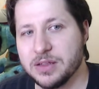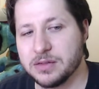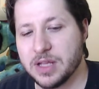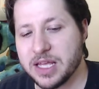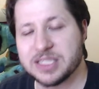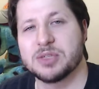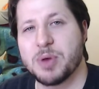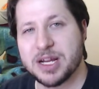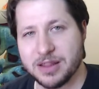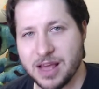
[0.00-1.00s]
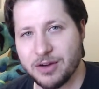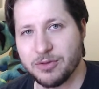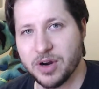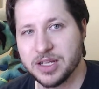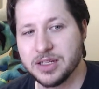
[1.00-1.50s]
expect that,
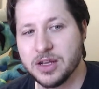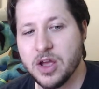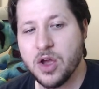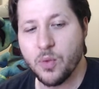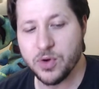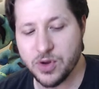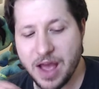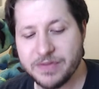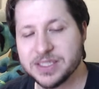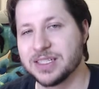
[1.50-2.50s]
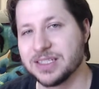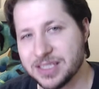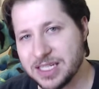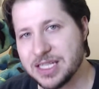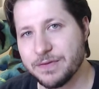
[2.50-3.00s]
right? When you have it
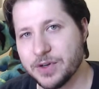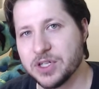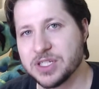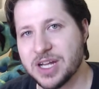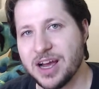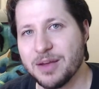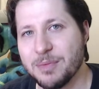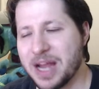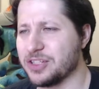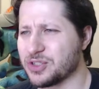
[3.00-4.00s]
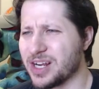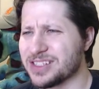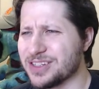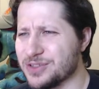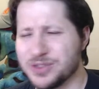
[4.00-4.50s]
succeed the first time and he tries
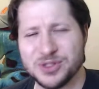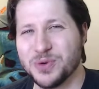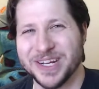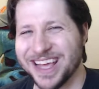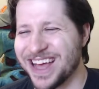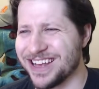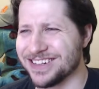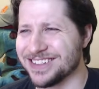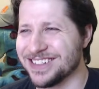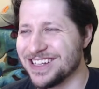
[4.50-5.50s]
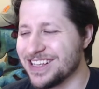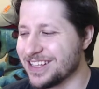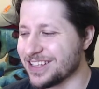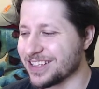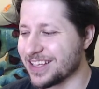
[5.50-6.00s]
to do it again,
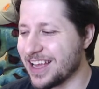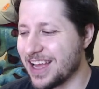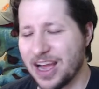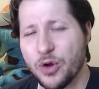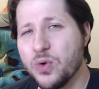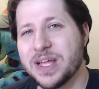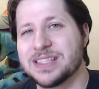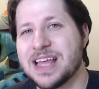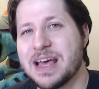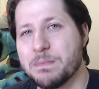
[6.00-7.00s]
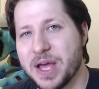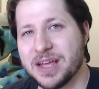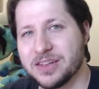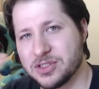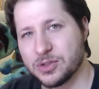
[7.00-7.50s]
like, who gets that
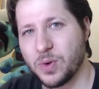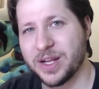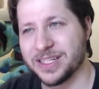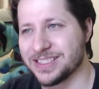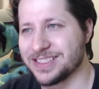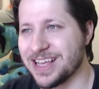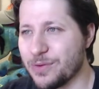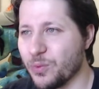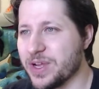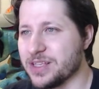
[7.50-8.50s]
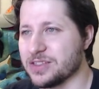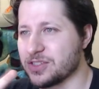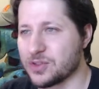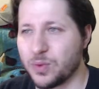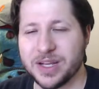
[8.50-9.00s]
bet twice and wins
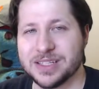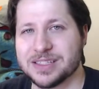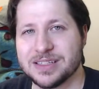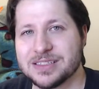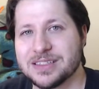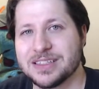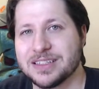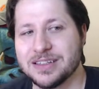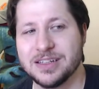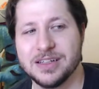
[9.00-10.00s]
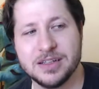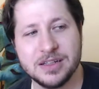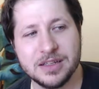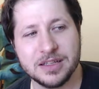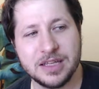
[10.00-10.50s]
twice? That's like
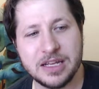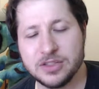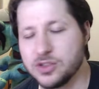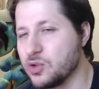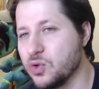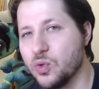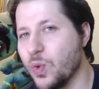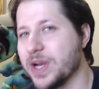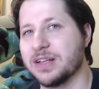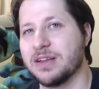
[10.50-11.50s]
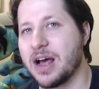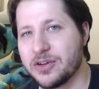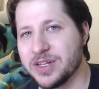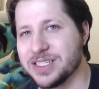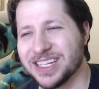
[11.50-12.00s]
getting two winning
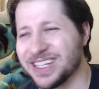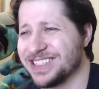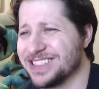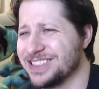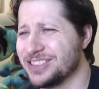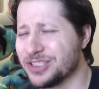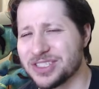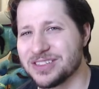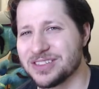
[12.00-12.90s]
lottery tickets. You just,